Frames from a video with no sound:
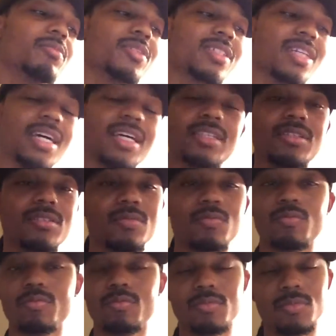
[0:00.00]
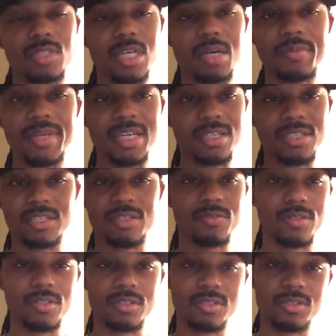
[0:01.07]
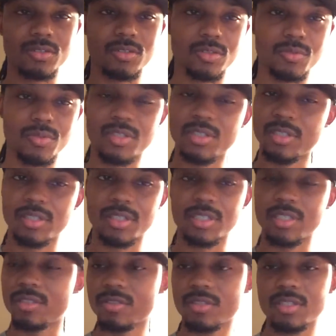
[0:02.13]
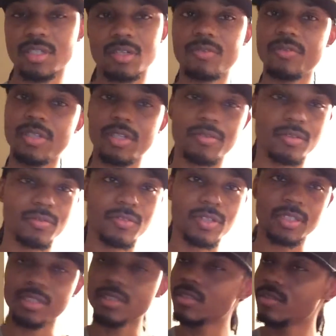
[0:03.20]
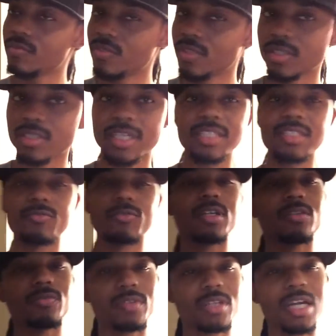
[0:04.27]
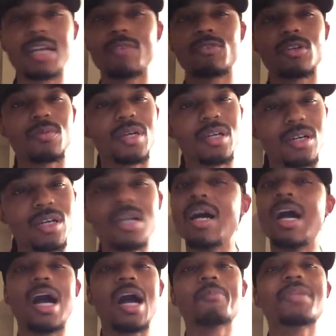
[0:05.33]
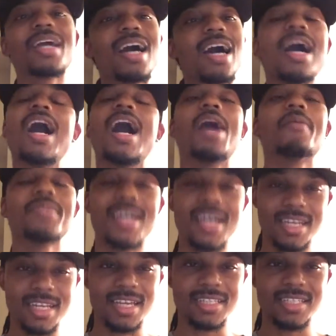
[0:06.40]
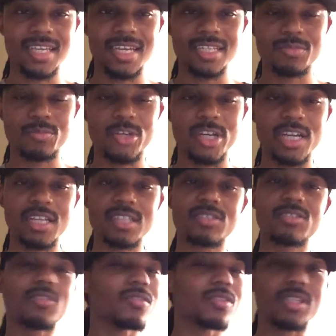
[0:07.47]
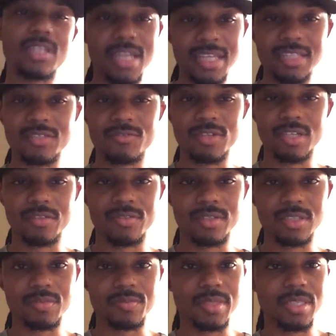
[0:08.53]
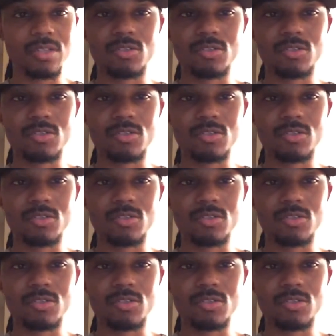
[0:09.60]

Besides the dumbass shit with Soldier Boy getting snuck or whatever the fuck, that's irrelevant. I ain't worried about. I'm not in that tax bracket, so that's irrelevant to me.